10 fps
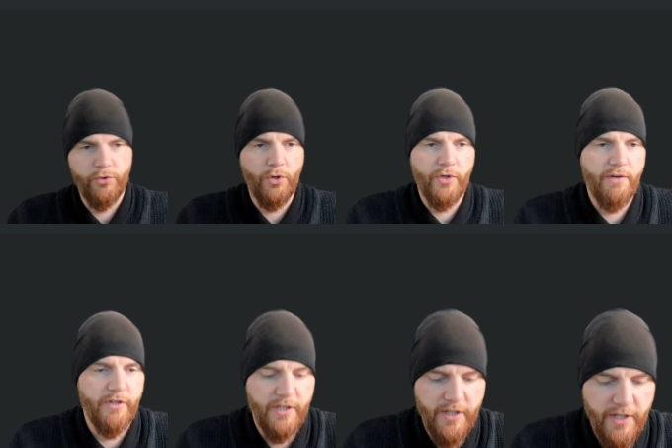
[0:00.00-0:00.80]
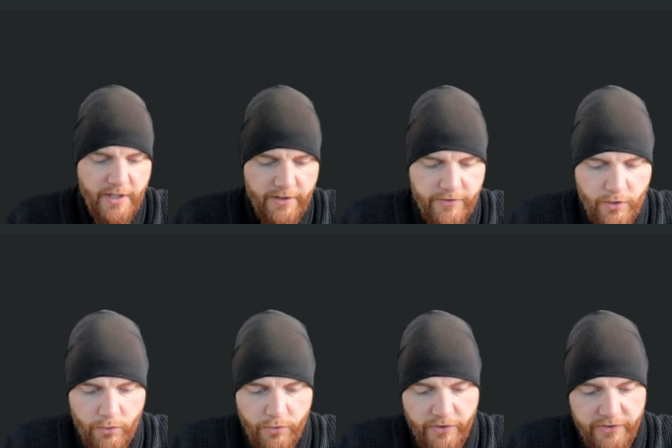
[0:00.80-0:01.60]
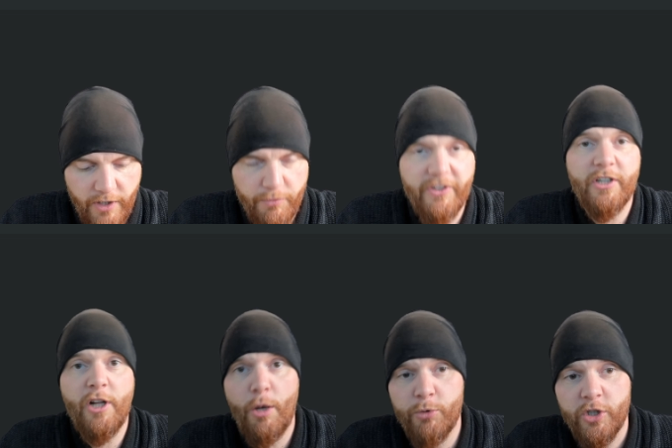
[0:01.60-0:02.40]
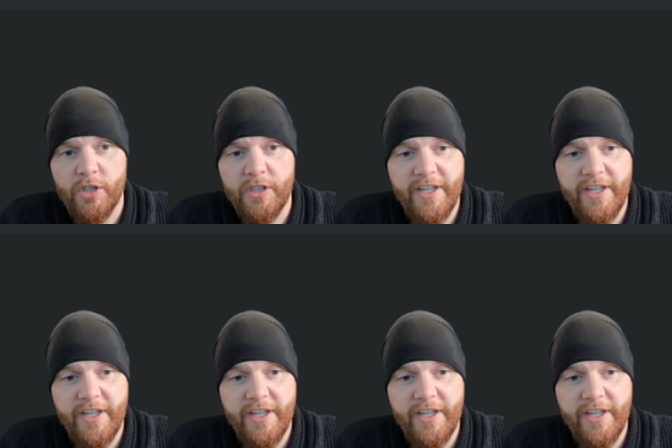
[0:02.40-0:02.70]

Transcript: don't have it? So this time it's not an option,